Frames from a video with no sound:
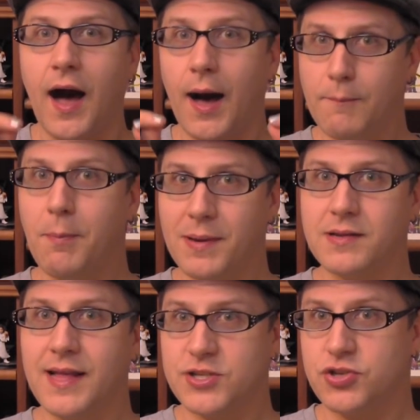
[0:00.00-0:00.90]
Humble
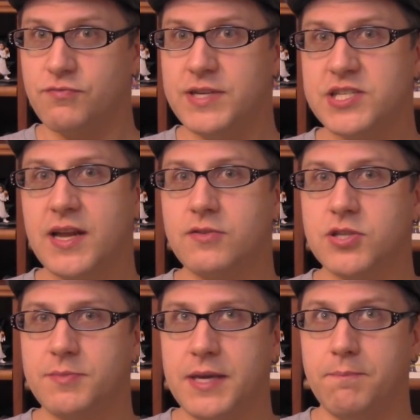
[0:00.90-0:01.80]
Bundle actually reached out
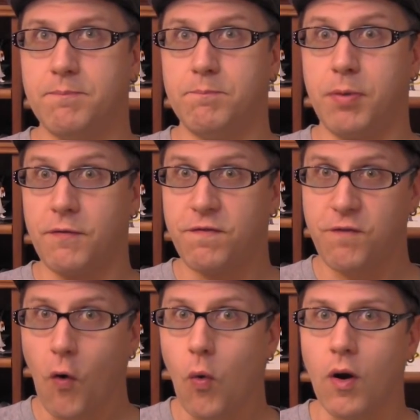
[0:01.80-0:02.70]
to me
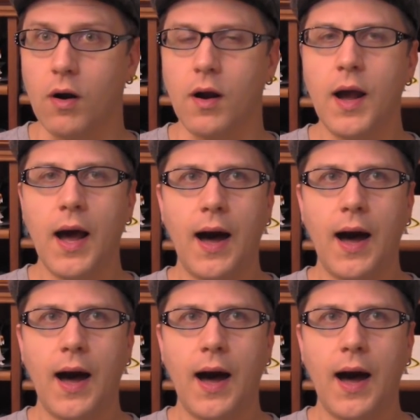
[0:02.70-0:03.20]
before,